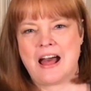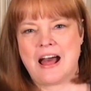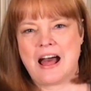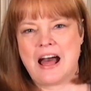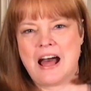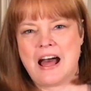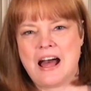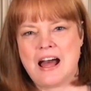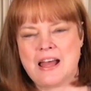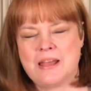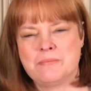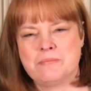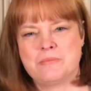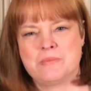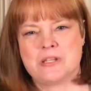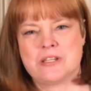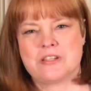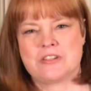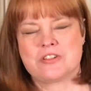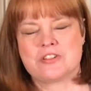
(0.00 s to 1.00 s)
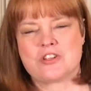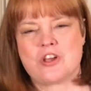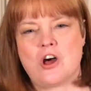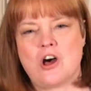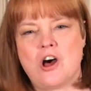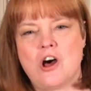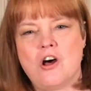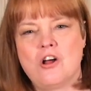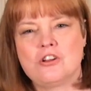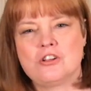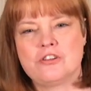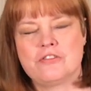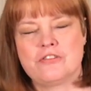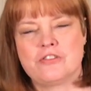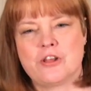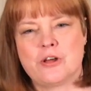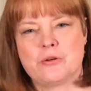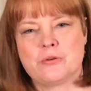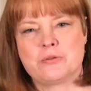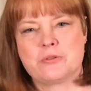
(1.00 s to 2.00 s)
I miss all of
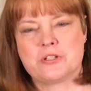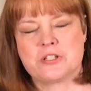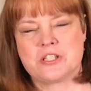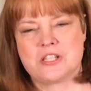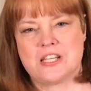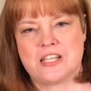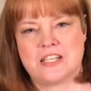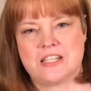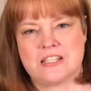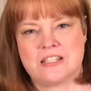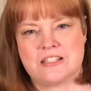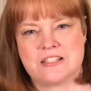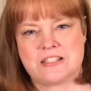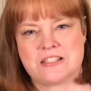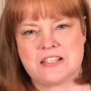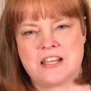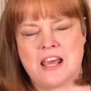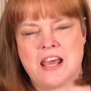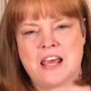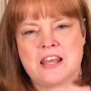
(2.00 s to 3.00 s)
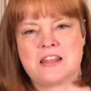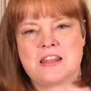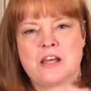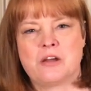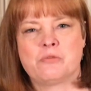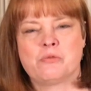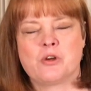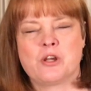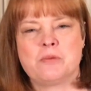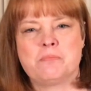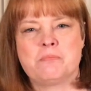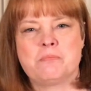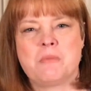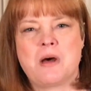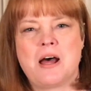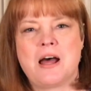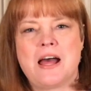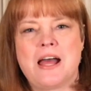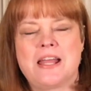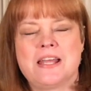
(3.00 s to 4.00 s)
those things that
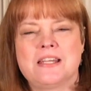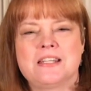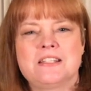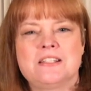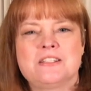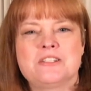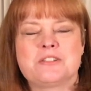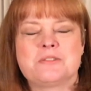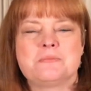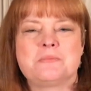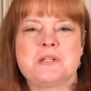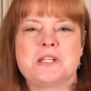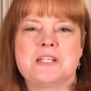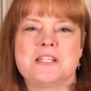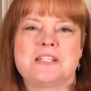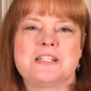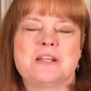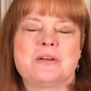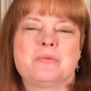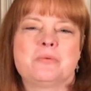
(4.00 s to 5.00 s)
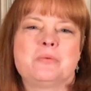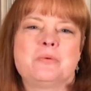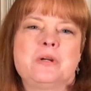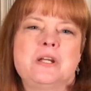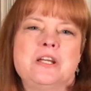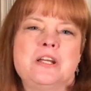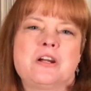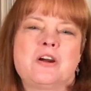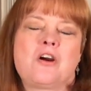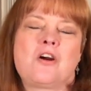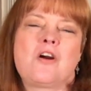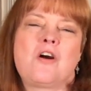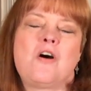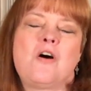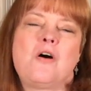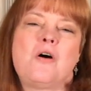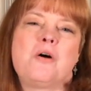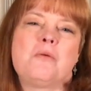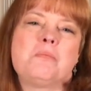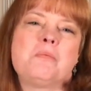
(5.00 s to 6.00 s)
remind me that we are
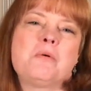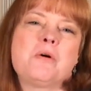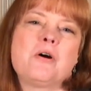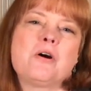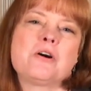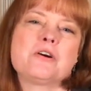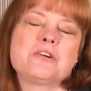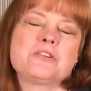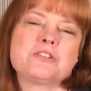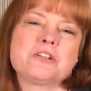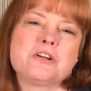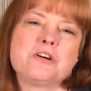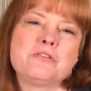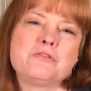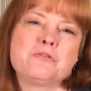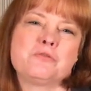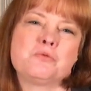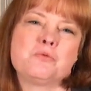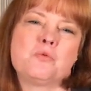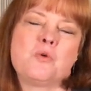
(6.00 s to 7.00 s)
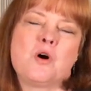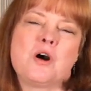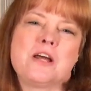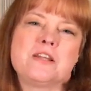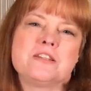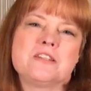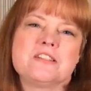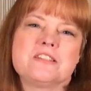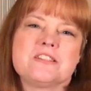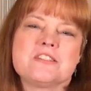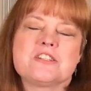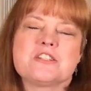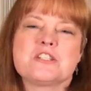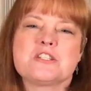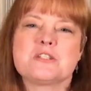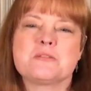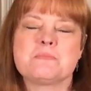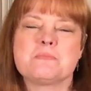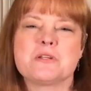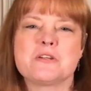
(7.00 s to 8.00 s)
all part of one
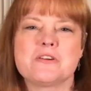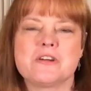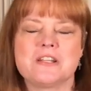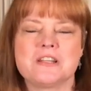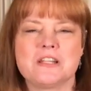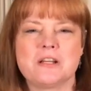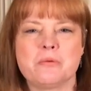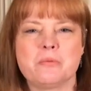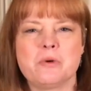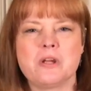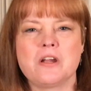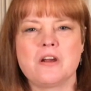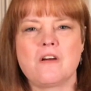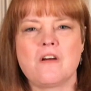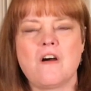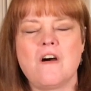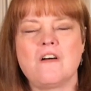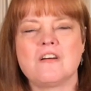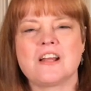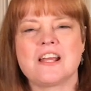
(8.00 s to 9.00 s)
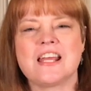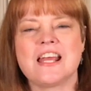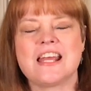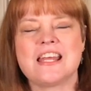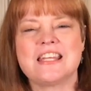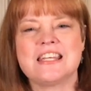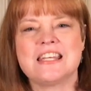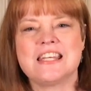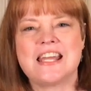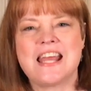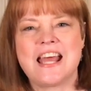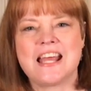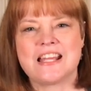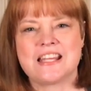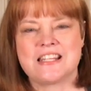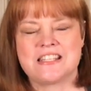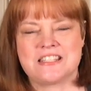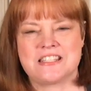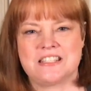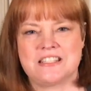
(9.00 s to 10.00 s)
spirit, that we are all
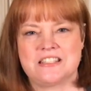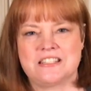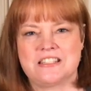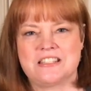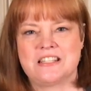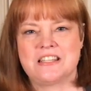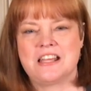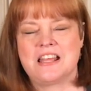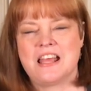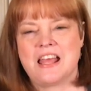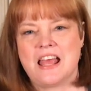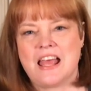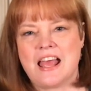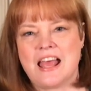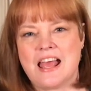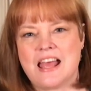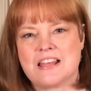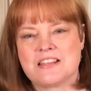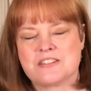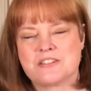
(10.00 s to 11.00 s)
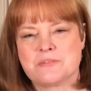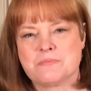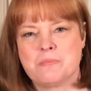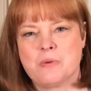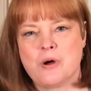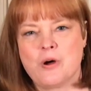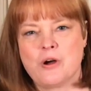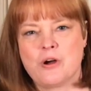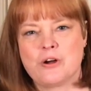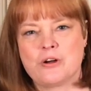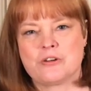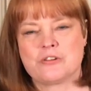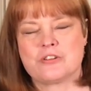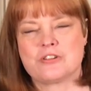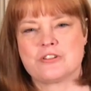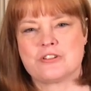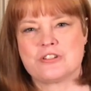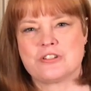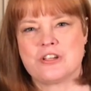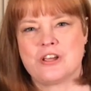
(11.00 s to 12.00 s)
connected as
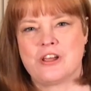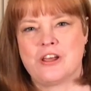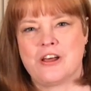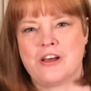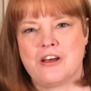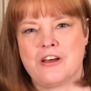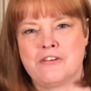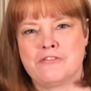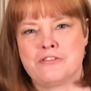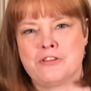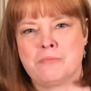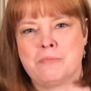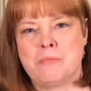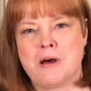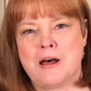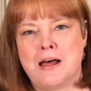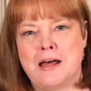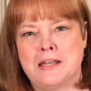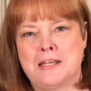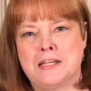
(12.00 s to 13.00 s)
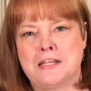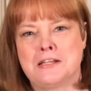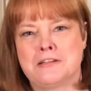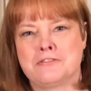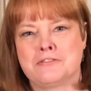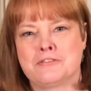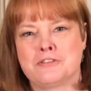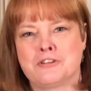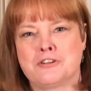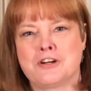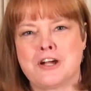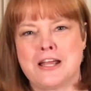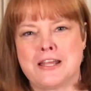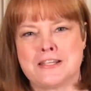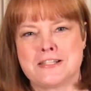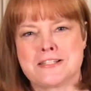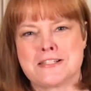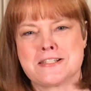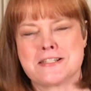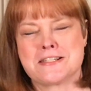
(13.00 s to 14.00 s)
parts of the body of
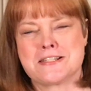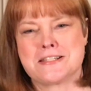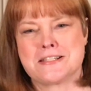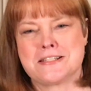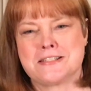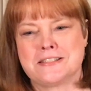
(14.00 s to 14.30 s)
Christ.